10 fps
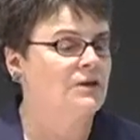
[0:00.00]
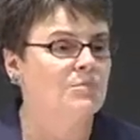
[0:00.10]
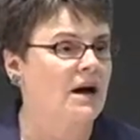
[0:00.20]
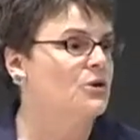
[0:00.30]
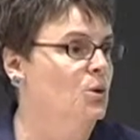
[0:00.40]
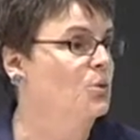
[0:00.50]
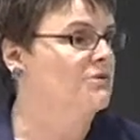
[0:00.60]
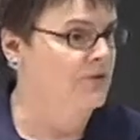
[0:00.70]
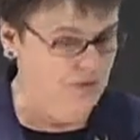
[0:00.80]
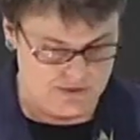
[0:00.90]
than by their
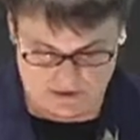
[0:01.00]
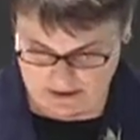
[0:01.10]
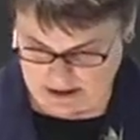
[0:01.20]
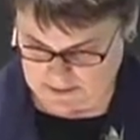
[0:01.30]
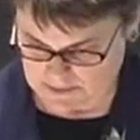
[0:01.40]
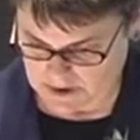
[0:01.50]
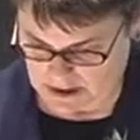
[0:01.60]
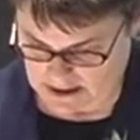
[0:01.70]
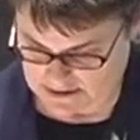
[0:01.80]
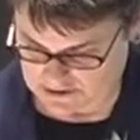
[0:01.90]
refusal um,
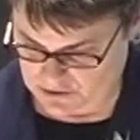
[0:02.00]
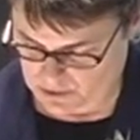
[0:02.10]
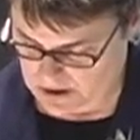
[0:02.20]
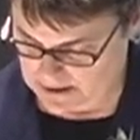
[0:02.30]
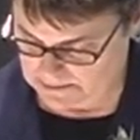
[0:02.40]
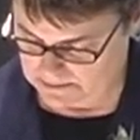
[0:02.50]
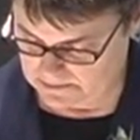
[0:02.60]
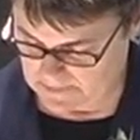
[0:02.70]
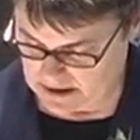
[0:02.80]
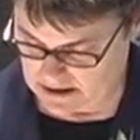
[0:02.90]
uh, to um,
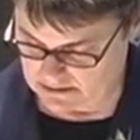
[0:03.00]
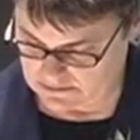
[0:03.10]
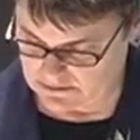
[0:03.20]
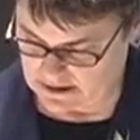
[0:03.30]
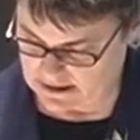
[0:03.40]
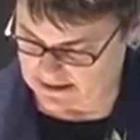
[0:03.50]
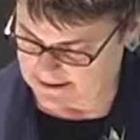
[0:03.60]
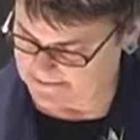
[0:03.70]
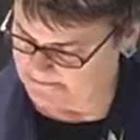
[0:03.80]
uh, uh,